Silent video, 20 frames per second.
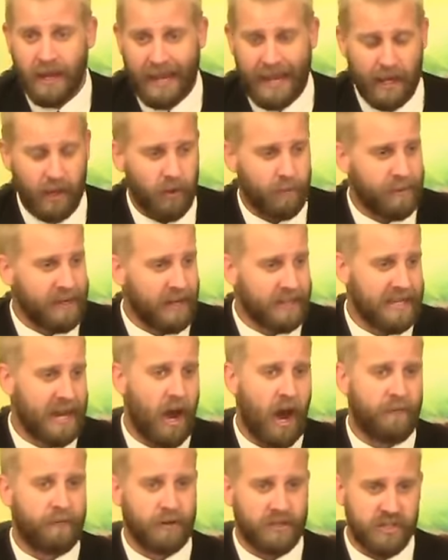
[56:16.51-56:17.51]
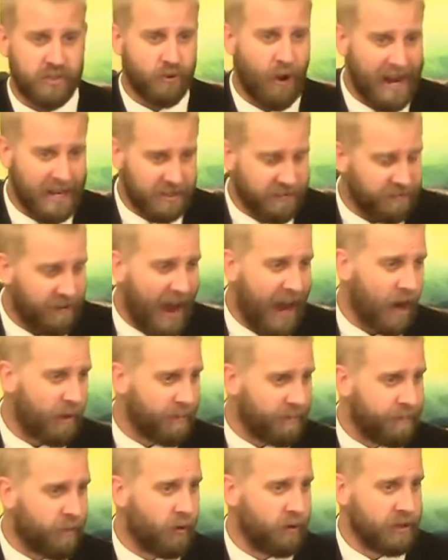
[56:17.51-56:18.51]
killed because they offered strange fire
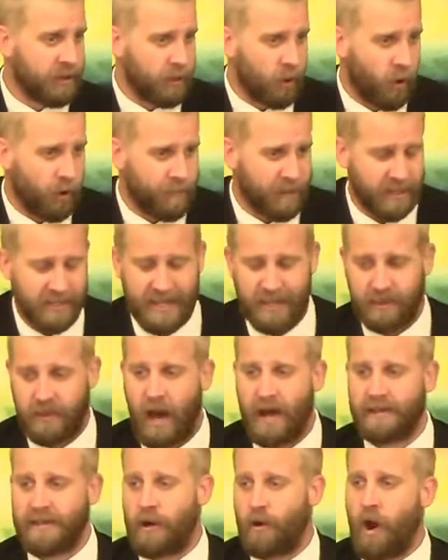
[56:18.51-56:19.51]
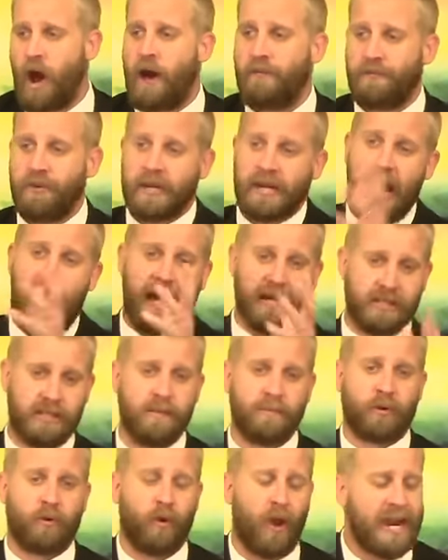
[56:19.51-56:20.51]
before the Lord, because they thought they were offering God
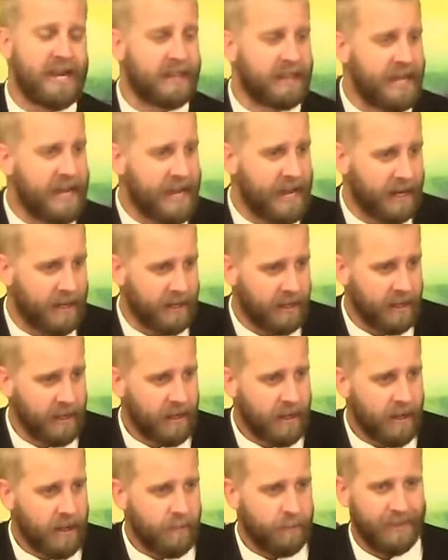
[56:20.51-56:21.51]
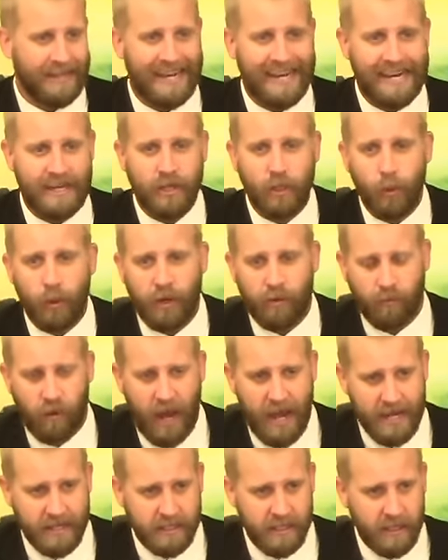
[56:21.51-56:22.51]
some great thing, but they didn't do it
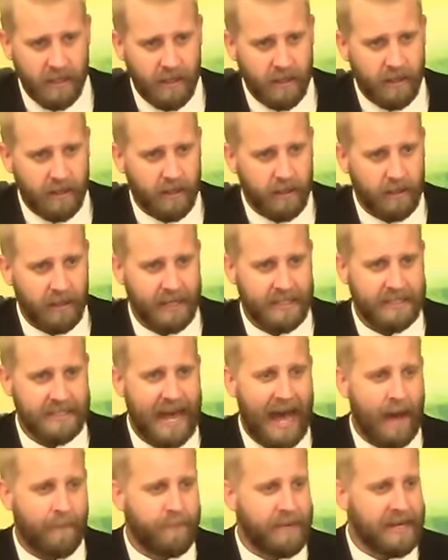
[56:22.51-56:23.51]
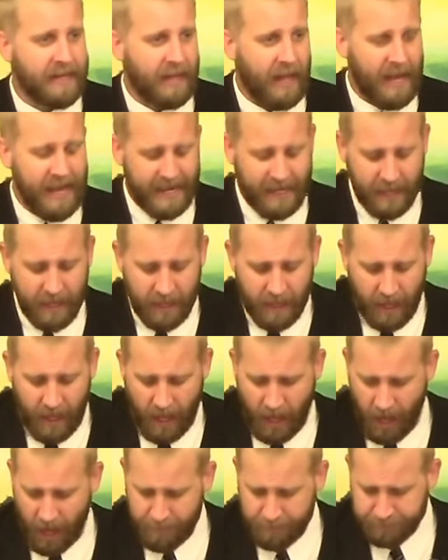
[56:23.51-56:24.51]
right. Let's not be like
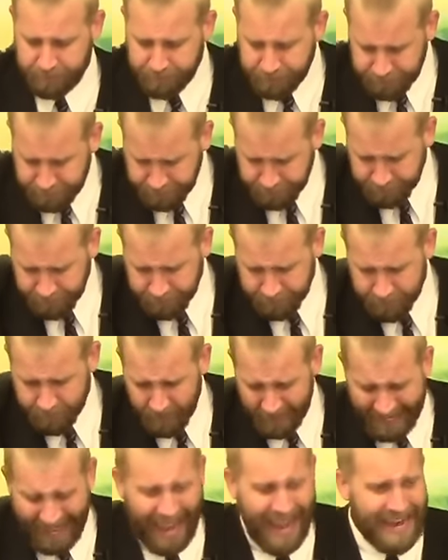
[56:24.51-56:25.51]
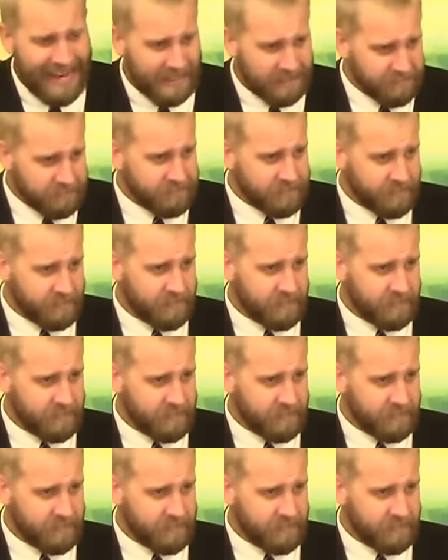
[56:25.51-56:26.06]
um, Cain,